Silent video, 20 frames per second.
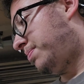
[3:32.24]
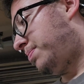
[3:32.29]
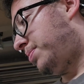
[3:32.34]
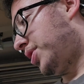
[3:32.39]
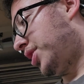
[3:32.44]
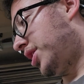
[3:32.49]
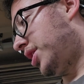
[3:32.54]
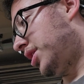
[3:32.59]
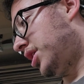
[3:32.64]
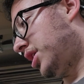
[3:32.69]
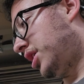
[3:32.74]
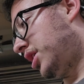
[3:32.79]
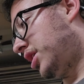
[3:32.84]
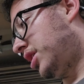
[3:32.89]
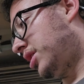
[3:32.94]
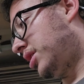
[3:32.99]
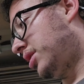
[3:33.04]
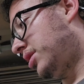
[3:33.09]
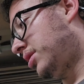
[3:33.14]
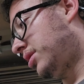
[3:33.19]

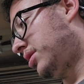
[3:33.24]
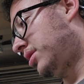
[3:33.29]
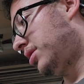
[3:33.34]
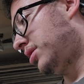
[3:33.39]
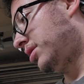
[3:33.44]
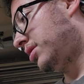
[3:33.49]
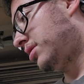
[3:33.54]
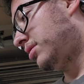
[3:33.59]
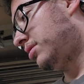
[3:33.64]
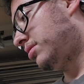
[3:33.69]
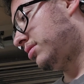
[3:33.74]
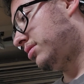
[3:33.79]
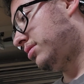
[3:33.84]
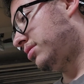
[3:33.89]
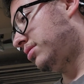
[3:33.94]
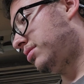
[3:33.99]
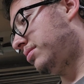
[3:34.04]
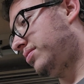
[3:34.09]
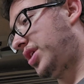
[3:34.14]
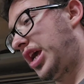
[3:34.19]
But
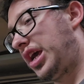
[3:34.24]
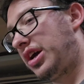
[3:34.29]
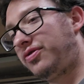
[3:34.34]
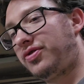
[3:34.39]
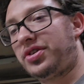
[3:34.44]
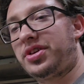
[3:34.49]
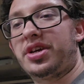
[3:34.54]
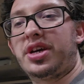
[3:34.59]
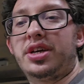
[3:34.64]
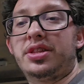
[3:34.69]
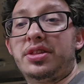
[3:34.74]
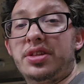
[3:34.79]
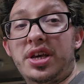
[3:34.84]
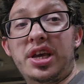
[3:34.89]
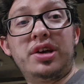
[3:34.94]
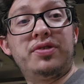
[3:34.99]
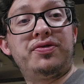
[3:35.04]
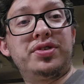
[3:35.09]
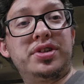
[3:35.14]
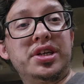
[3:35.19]
half a tenth and
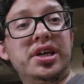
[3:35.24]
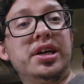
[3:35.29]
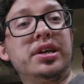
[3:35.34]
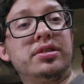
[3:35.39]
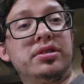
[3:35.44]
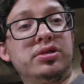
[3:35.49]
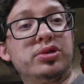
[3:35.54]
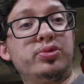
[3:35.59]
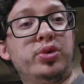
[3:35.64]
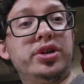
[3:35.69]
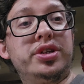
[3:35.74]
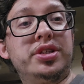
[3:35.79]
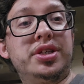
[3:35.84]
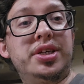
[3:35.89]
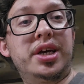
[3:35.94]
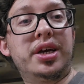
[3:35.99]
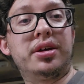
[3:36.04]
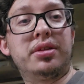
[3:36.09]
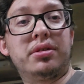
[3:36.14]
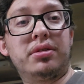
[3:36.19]
half a tenth is
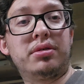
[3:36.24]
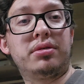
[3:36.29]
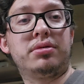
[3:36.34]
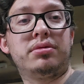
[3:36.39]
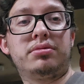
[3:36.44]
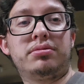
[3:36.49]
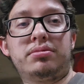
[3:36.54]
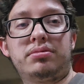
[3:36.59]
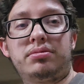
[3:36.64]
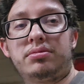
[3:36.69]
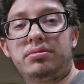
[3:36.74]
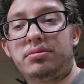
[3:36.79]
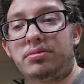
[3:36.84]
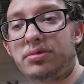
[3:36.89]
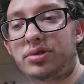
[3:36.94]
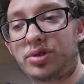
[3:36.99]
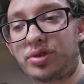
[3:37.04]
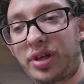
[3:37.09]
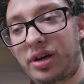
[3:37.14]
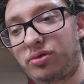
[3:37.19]
1/10.
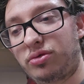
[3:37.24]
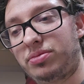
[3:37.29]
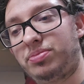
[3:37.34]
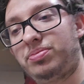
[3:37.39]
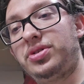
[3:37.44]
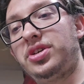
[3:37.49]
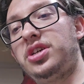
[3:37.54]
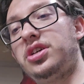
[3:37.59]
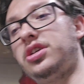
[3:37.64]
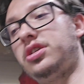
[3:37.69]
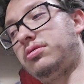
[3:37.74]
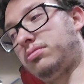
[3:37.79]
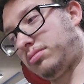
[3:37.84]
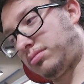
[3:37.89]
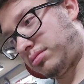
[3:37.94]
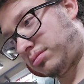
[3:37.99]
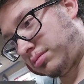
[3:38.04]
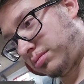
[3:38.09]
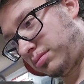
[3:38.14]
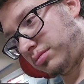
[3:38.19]
So that would be,
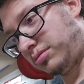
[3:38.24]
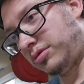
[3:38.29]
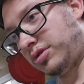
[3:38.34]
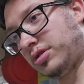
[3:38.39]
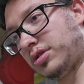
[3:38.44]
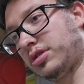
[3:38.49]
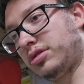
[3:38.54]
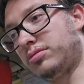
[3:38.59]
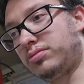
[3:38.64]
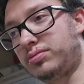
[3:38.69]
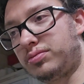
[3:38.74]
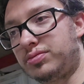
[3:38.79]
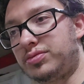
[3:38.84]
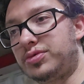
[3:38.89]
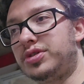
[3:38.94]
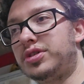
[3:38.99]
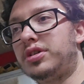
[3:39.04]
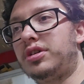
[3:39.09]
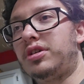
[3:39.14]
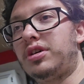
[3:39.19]
a
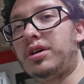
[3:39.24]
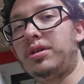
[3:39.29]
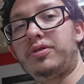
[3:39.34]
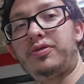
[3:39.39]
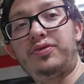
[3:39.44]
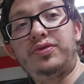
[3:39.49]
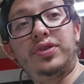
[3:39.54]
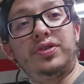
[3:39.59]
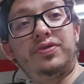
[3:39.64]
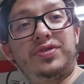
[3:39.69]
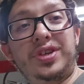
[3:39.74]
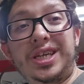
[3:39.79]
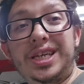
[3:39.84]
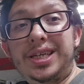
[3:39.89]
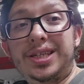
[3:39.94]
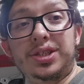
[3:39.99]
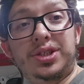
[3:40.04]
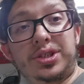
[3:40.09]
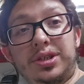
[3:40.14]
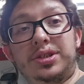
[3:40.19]

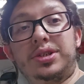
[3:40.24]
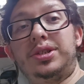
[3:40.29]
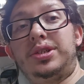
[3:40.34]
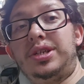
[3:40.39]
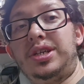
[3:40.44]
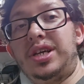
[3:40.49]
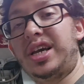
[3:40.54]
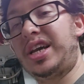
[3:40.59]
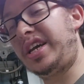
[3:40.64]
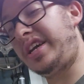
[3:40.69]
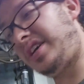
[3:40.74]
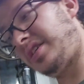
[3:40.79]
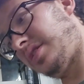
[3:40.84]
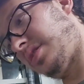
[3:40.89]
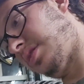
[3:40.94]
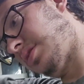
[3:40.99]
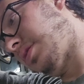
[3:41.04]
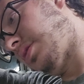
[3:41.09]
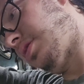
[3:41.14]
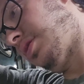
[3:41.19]
1568.
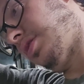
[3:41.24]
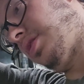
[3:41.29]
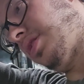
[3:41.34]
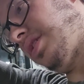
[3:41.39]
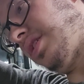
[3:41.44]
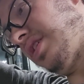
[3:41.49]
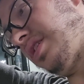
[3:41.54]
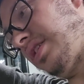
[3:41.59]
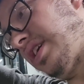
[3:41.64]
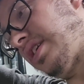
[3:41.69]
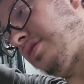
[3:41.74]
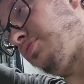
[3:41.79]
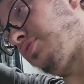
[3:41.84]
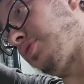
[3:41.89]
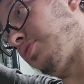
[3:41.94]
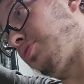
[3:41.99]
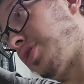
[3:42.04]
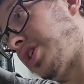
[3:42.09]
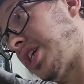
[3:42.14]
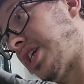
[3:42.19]
And then
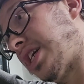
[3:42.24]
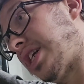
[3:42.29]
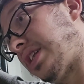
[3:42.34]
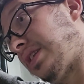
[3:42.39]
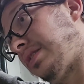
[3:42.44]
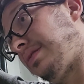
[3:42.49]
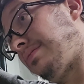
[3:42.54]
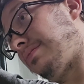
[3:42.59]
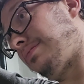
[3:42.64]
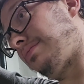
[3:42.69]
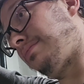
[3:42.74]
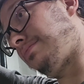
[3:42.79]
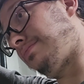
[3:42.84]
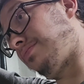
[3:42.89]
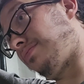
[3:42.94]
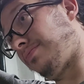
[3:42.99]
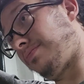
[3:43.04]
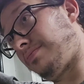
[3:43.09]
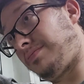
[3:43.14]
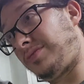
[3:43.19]
when we get
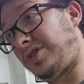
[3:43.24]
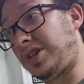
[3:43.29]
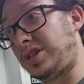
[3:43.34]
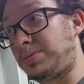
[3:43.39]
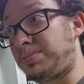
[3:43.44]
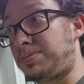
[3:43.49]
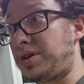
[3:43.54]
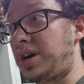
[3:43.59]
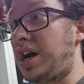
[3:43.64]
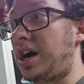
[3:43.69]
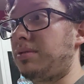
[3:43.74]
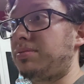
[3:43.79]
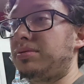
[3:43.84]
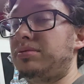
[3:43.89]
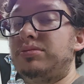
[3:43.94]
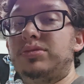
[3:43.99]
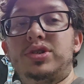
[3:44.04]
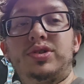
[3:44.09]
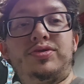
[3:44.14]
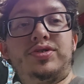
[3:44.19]
these
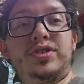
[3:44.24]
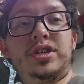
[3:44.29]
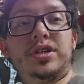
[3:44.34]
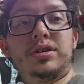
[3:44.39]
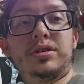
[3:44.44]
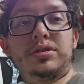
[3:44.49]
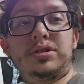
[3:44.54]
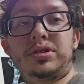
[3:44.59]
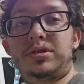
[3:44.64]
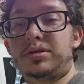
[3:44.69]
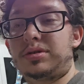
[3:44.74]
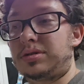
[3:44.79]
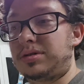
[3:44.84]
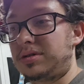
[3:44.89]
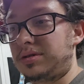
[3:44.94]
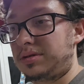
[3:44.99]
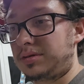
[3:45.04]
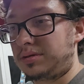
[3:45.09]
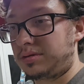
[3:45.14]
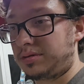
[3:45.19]
problems fixed,
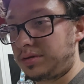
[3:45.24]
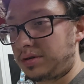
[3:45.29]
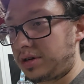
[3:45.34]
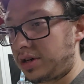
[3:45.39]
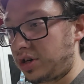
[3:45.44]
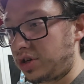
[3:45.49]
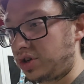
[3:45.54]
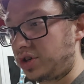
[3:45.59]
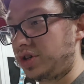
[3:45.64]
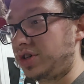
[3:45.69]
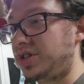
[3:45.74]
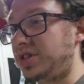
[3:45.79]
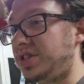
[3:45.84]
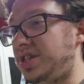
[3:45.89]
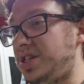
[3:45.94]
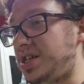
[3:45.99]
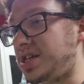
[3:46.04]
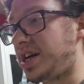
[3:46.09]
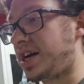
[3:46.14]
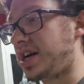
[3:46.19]
a good
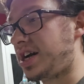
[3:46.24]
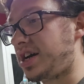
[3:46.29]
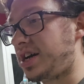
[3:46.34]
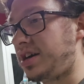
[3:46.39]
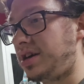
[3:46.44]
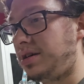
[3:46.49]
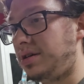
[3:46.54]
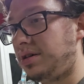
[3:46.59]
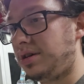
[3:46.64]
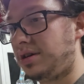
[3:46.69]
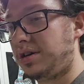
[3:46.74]
DA,